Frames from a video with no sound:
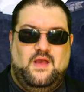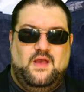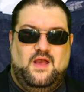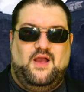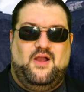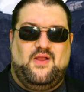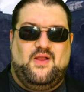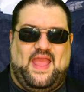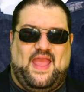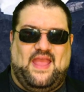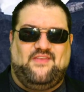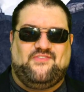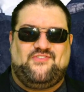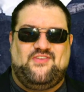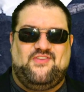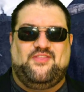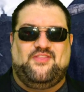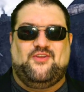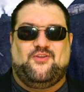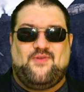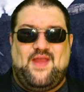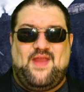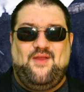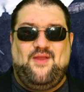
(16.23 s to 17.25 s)
Okay, so
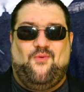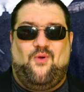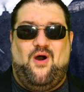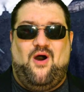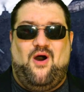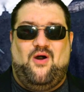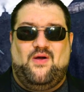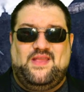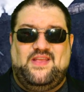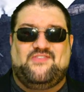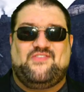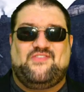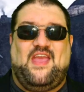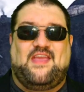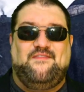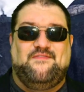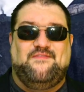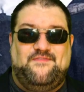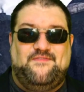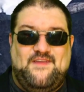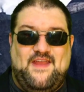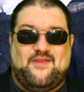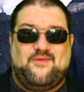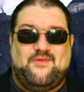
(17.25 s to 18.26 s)
The Great Wall is a
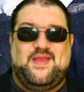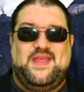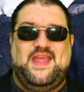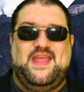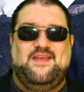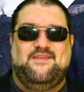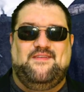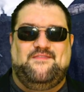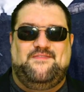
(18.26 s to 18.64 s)
very,